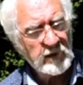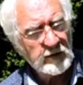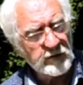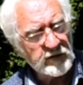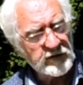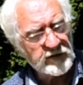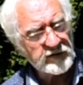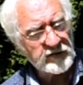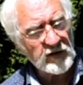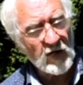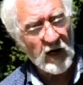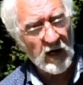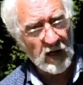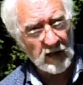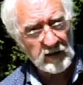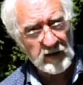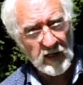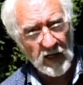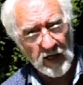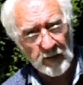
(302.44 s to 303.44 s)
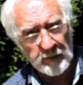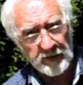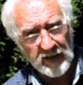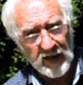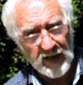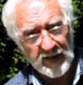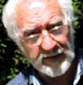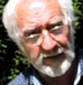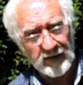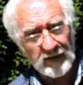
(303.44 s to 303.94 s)
which is all carbon
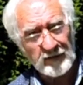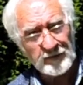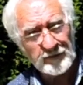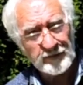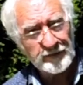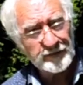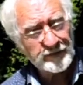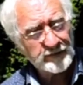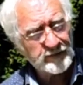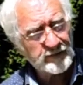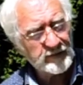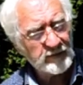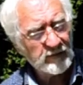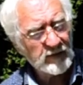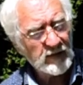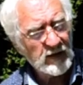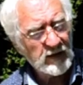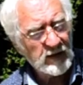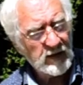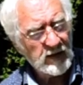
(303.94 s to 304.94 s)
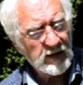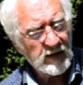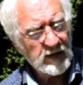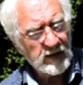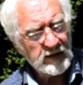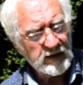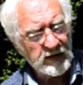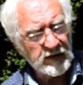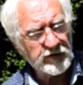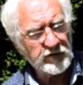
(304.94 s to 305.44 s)
handle.
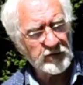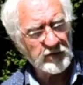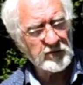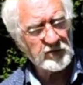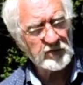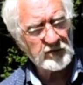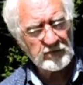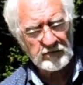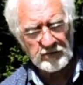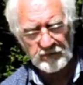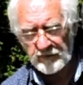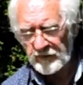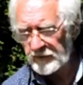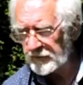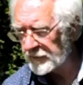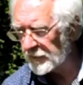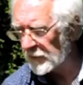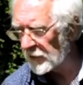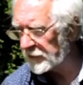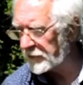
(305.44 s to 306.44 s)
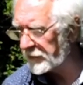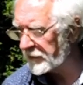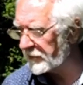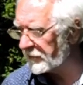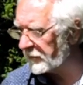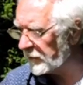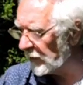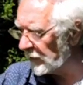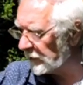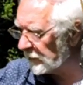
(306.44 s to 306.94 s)
This was, first
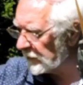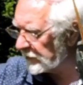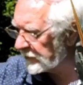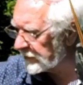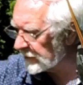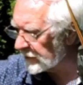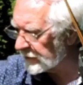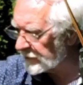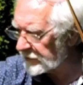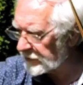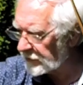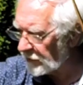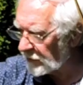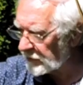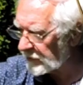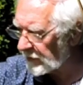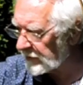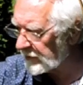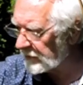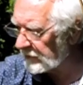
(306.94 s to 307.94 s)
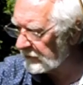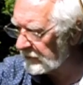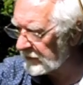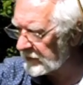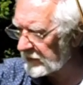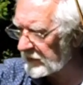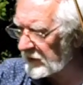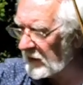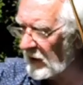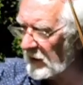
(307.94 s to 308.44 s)
one was constructed, it was
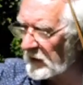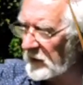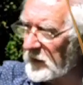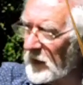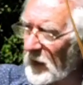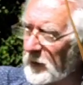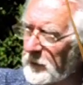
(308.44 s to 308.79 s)
called the